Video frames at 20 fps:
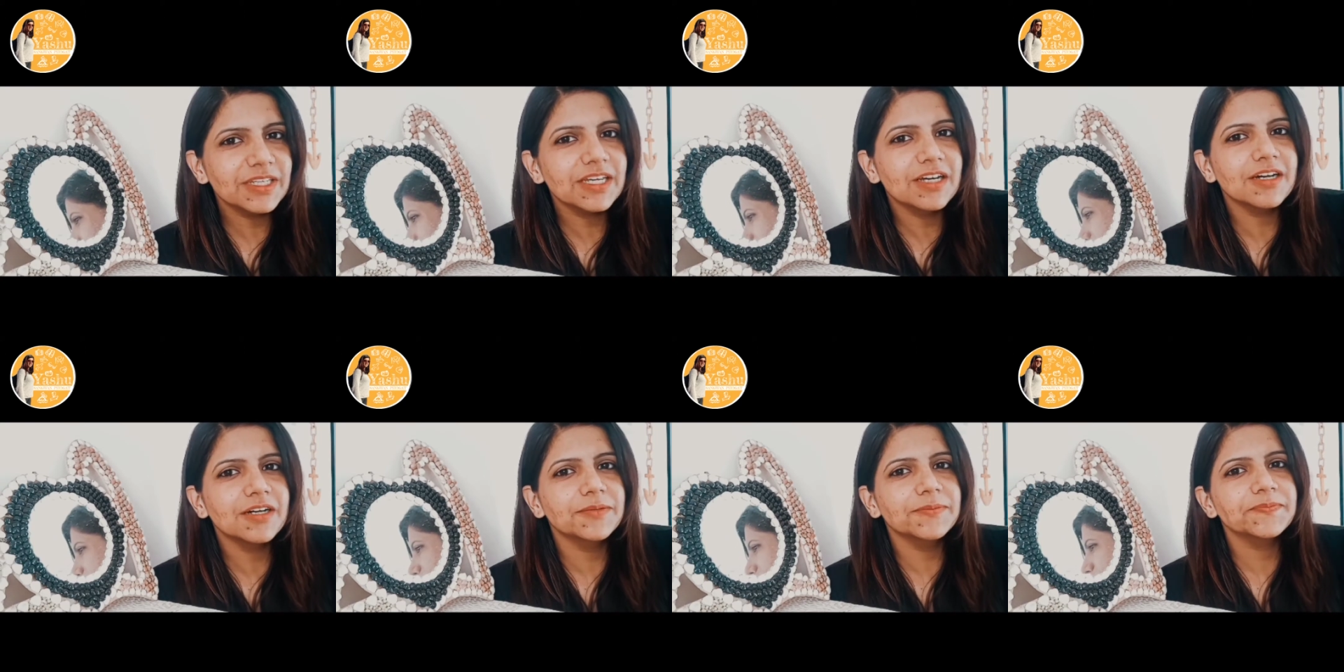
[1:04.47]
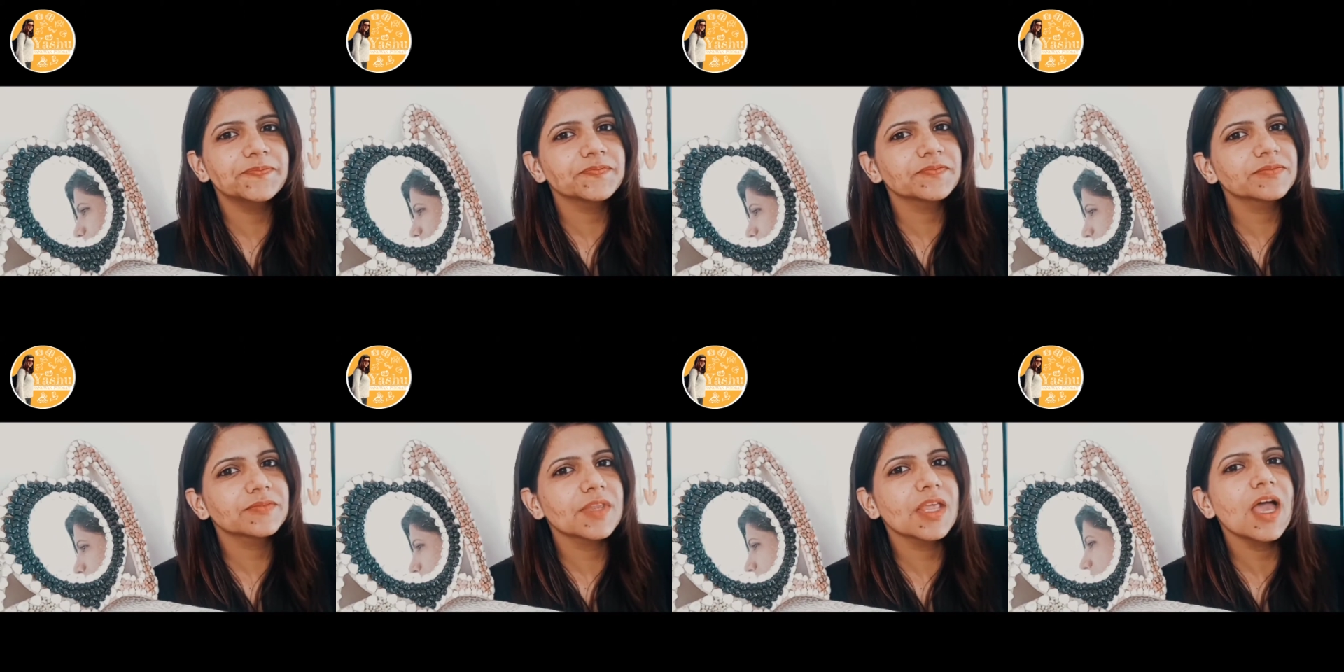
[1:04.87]
in a
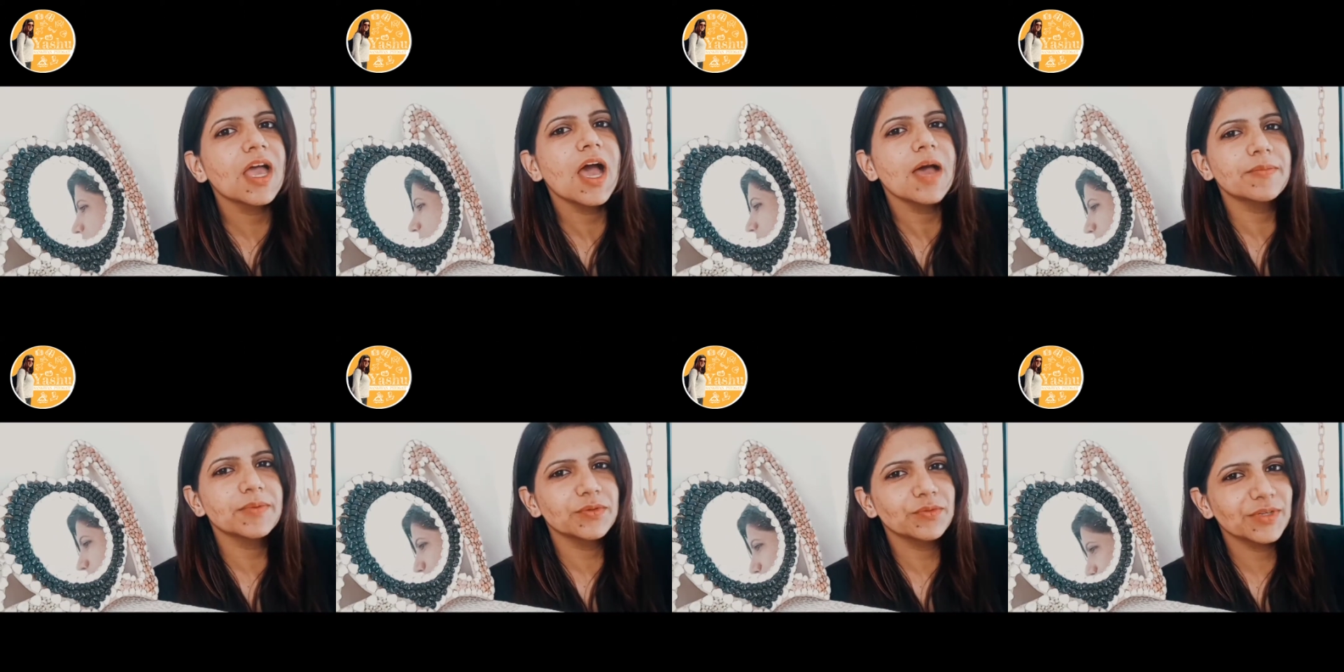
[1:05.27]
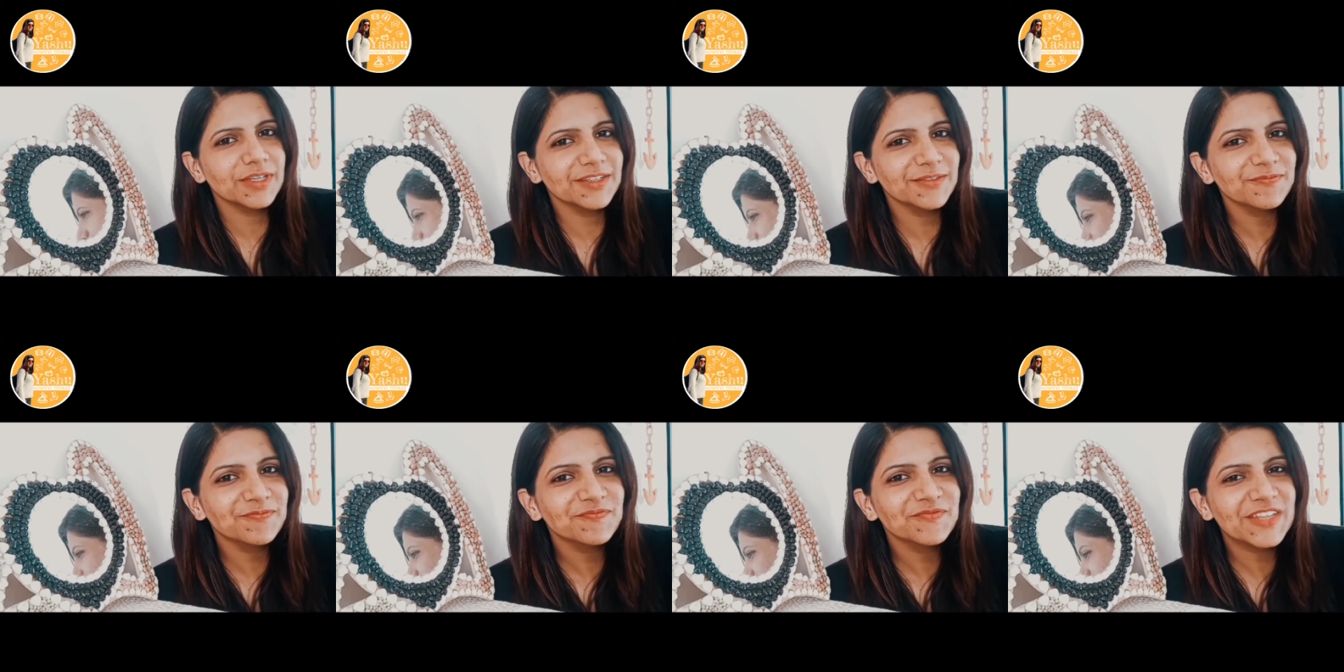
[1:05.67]
happy way,
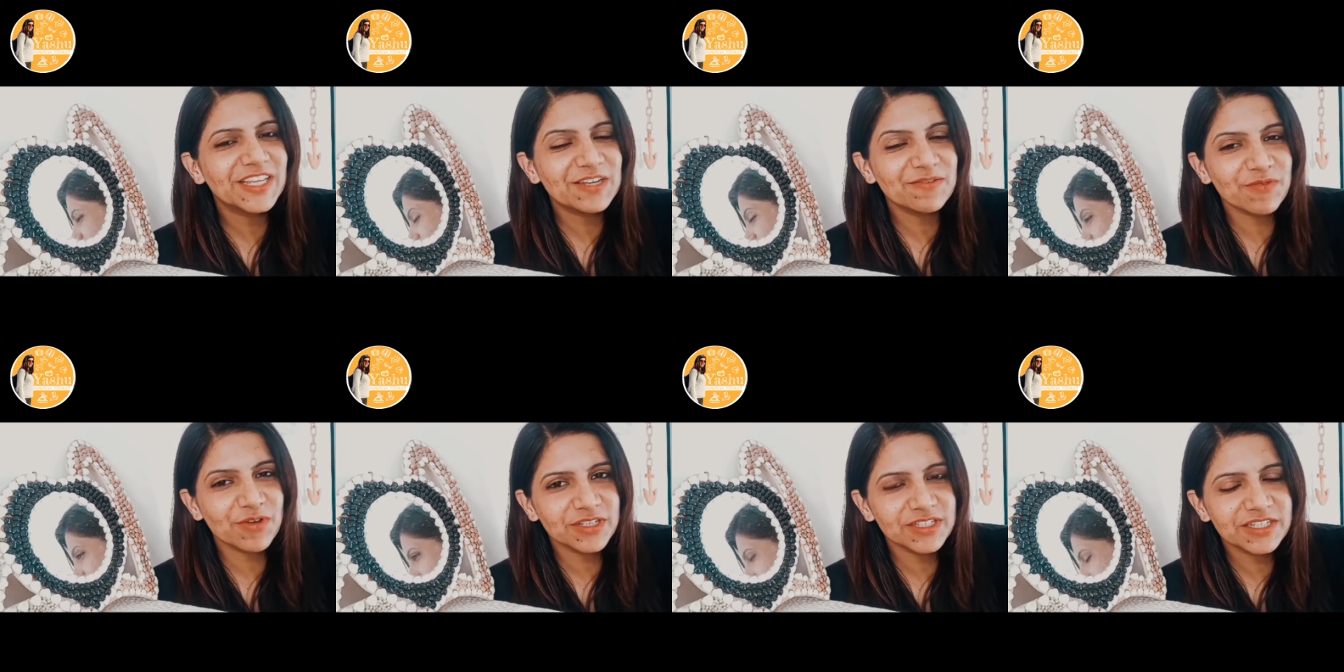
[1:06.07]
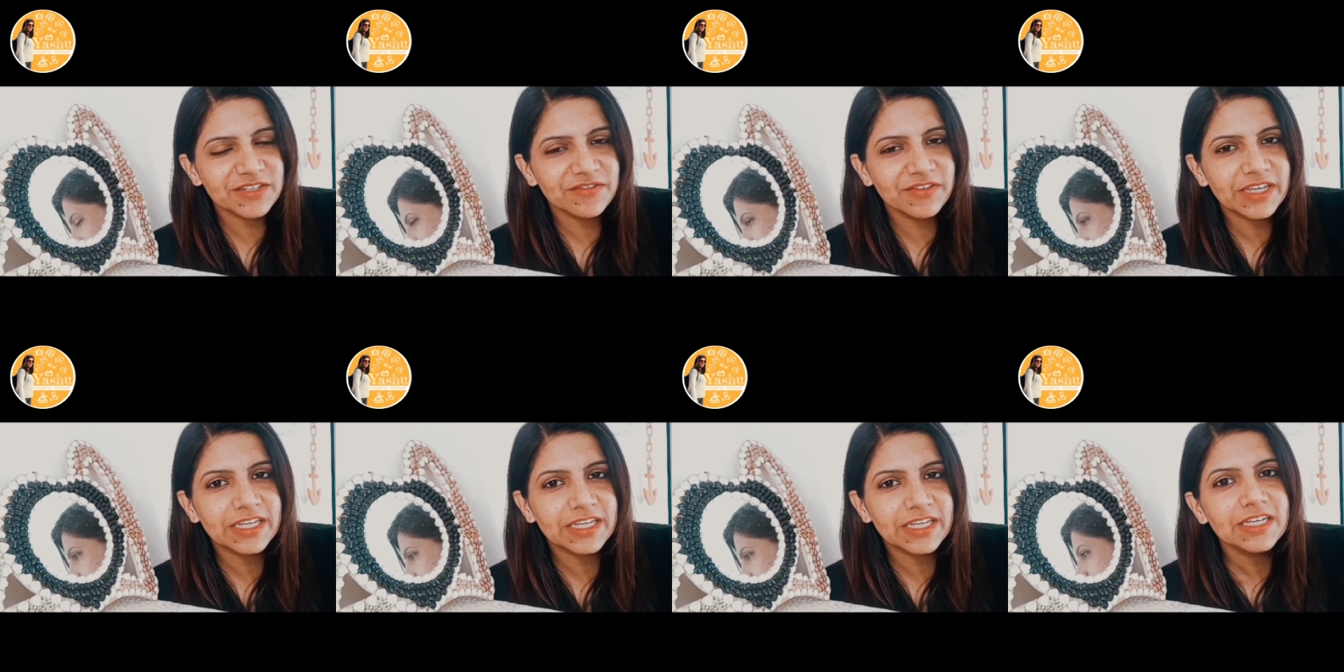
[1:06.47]
in a
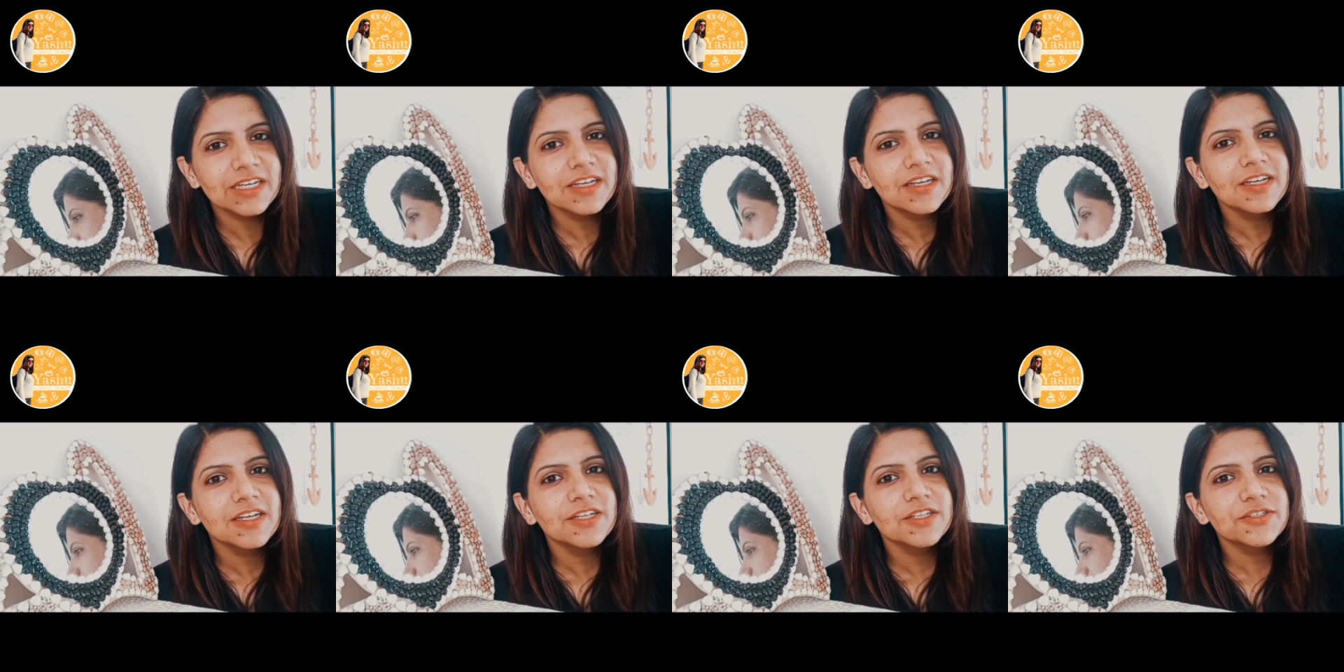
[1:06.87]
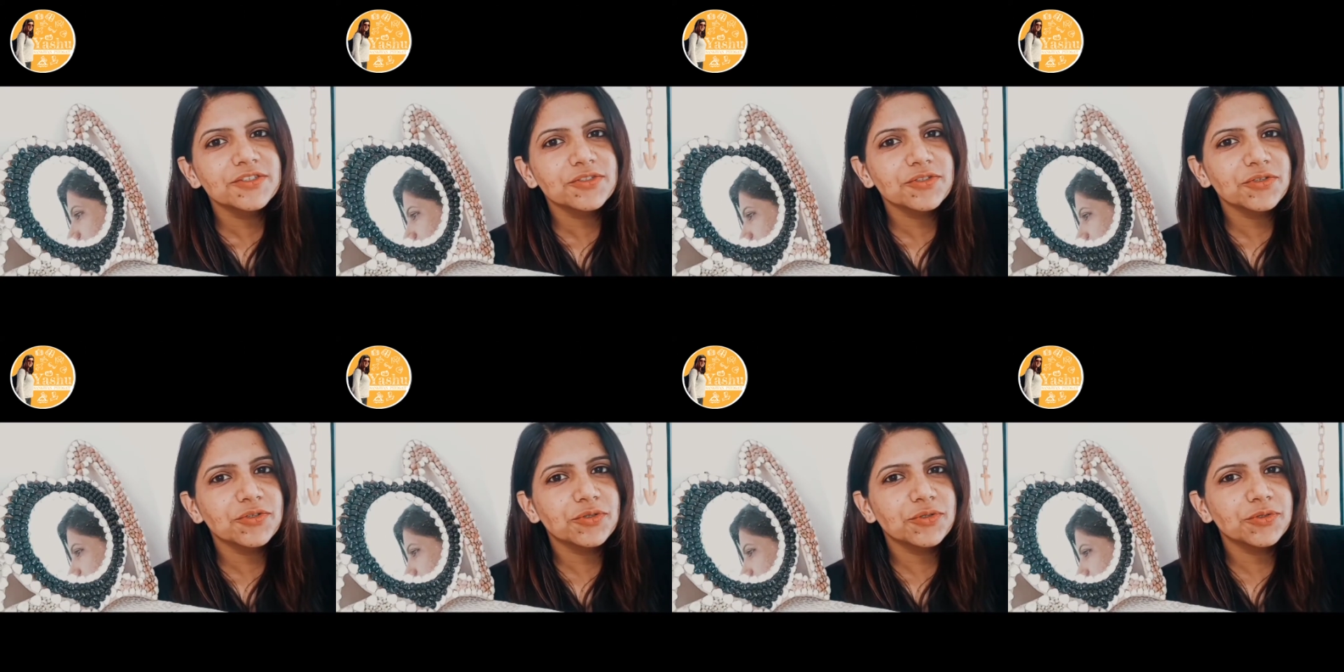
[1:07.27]
positive way.
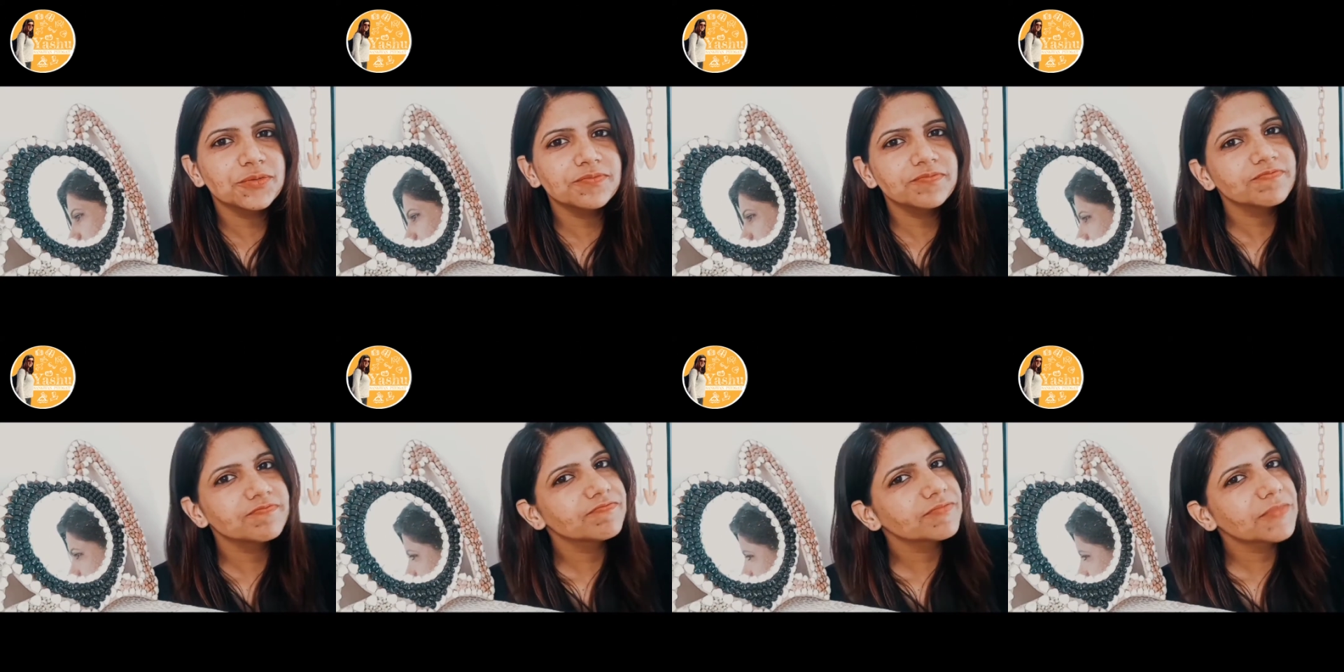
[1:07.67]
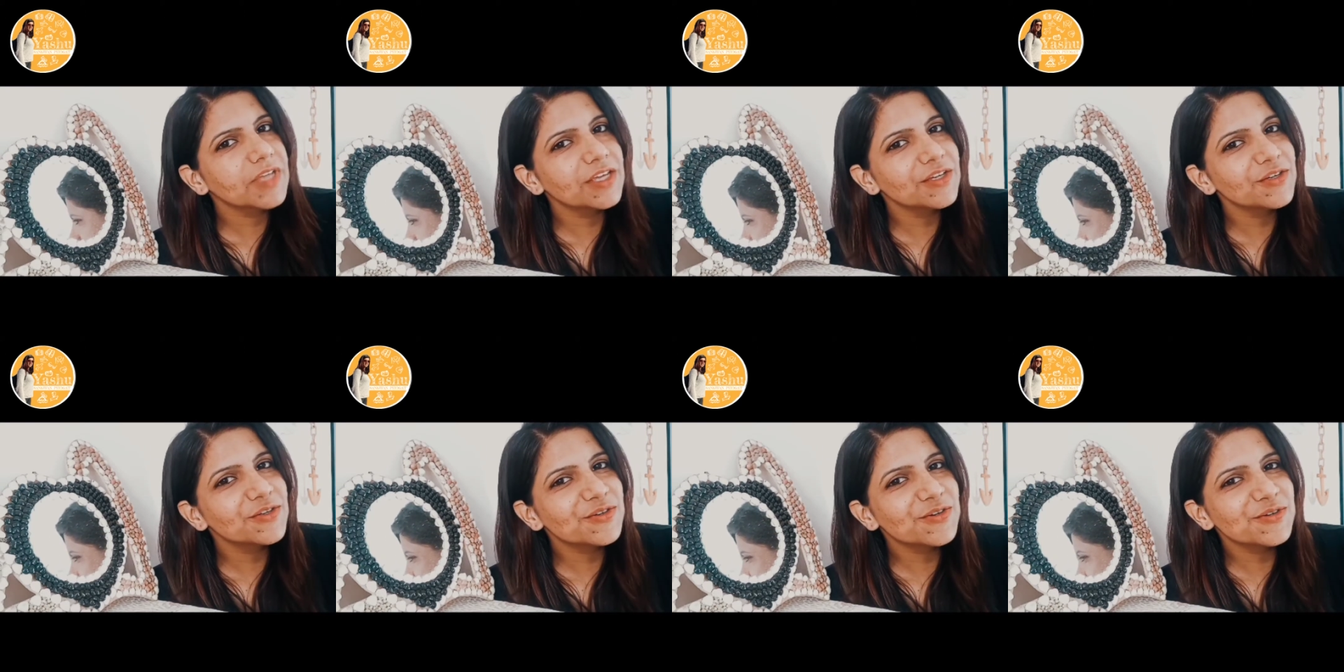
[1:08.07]
So
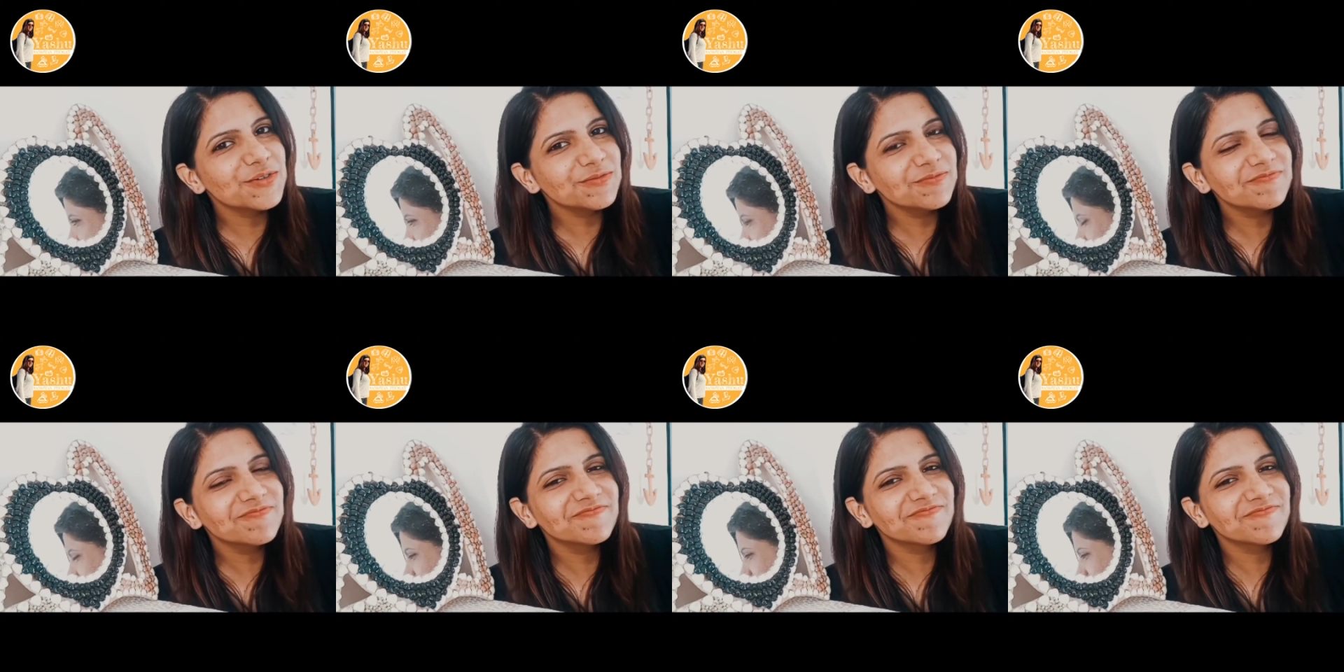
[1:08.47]
here you go.